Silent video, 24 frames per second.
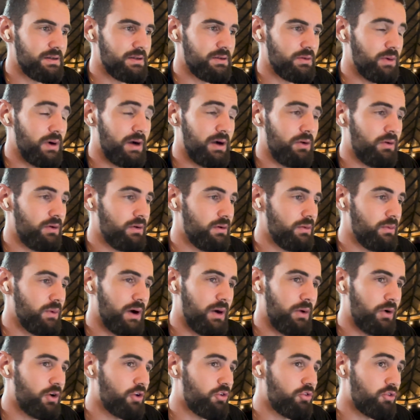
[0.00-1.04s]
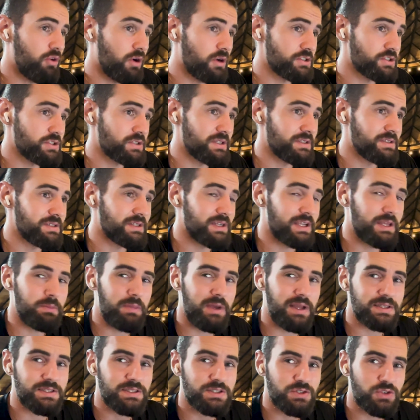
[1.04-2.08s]
Wow, wow, crushed it today,
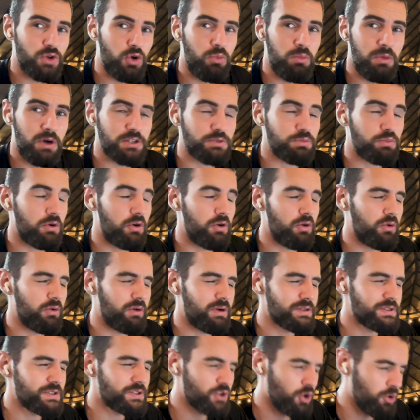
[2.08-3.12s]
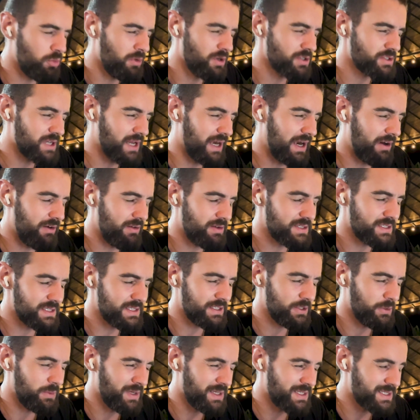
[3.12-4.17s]
made so much progress, so much clarity,
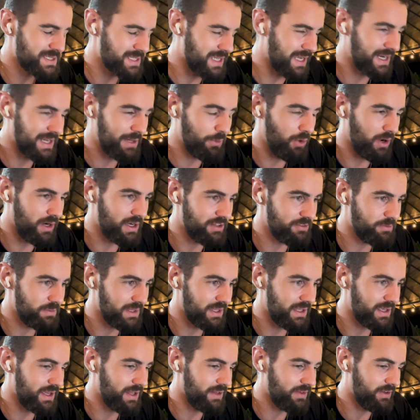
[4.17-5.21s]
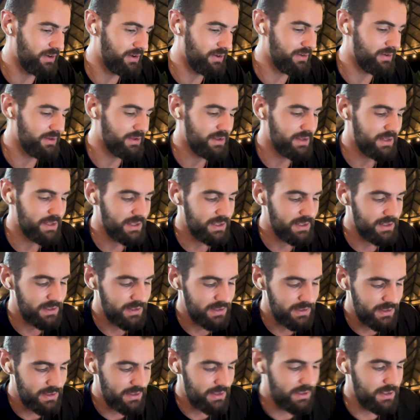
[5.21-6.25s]
exactly what I need to be getting done.
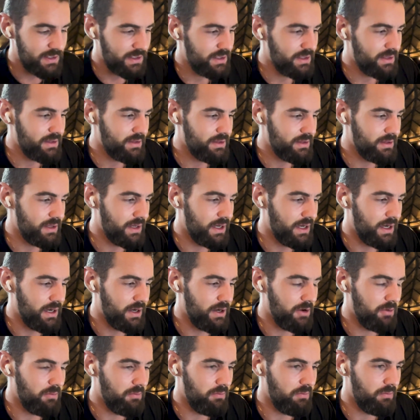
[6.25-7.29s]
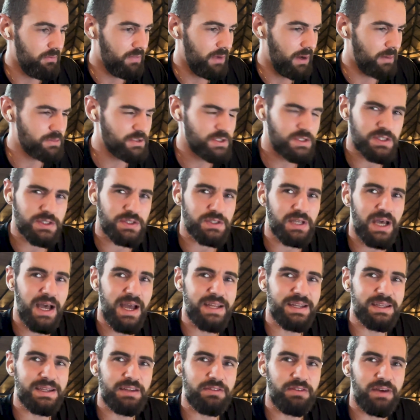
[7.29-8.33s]
Um, I'm just
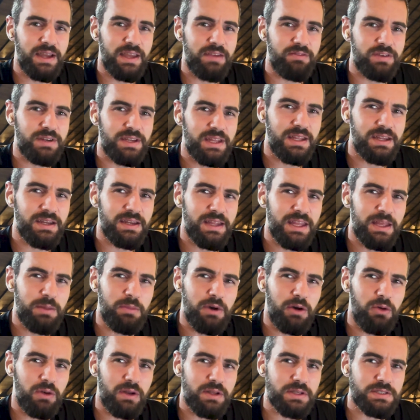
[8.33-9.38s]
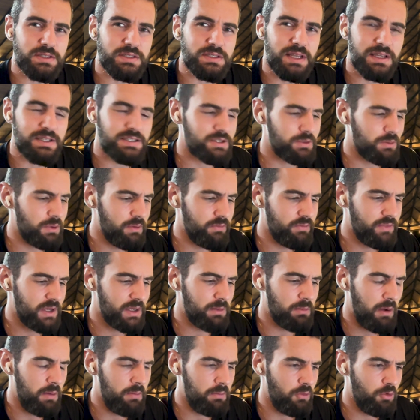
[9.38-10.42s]
deciding if I even an email list. That's the one thing on
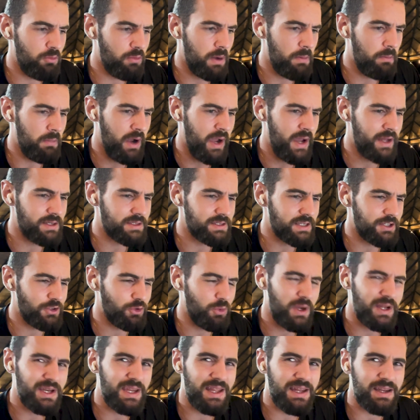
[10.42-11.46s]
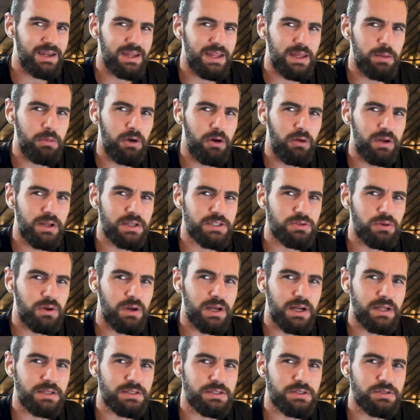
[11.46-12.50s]
my, on my mind is like, do I need an email list or
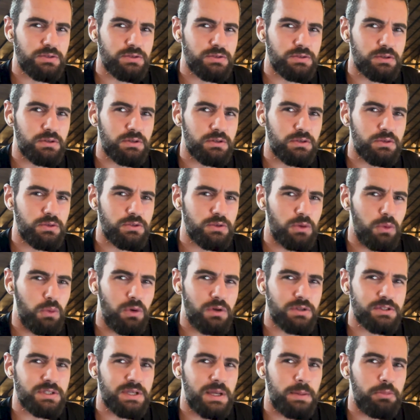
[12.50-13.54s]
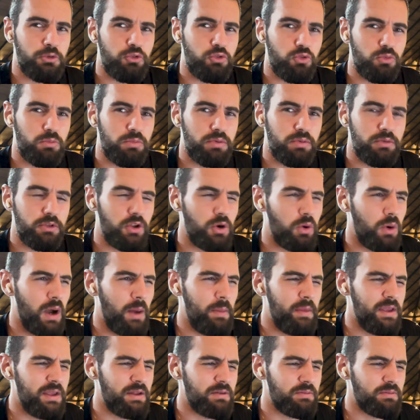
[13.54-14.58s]
can I just use a, use a WhatsApp group? You know what I
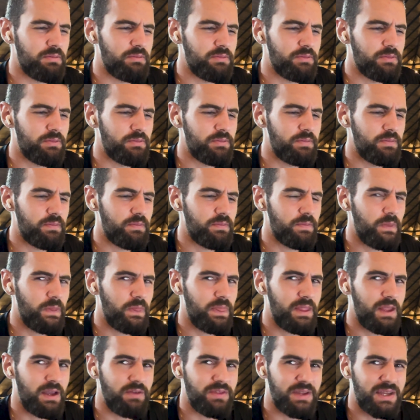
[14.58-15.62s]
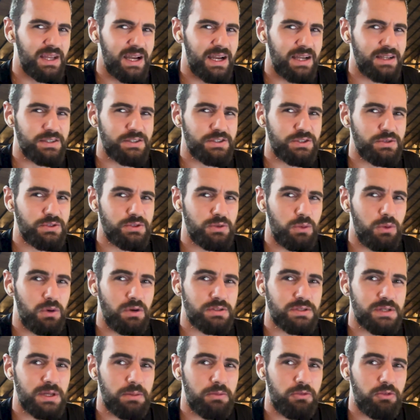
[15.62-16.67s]
mean? I think I can just use a
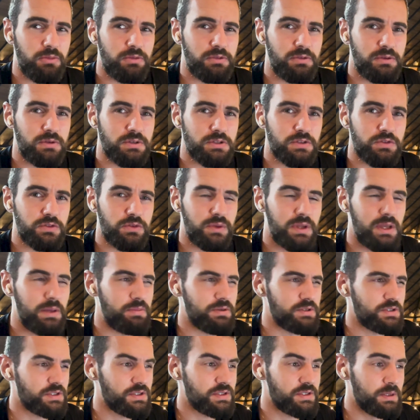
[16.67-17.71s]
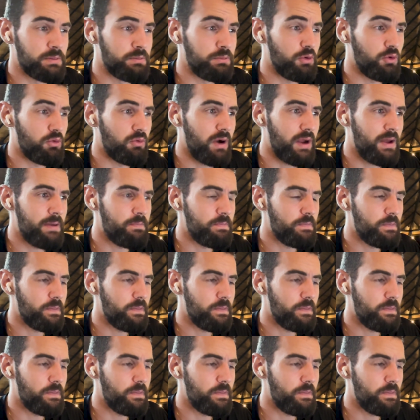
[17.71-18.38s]
WhatsApp group to honestly keep it simple, right?